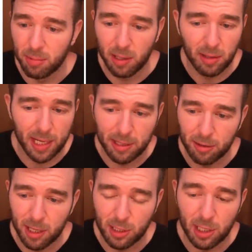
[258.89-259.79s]
Platelet
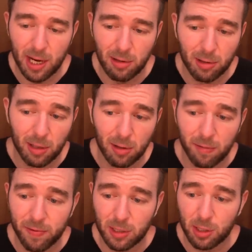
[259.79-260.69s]
aggregation,
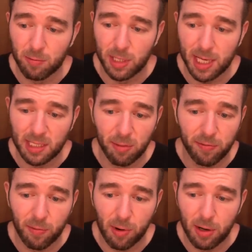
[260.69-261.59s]
endothelial function were tested
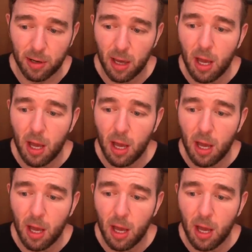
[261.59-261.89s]
before and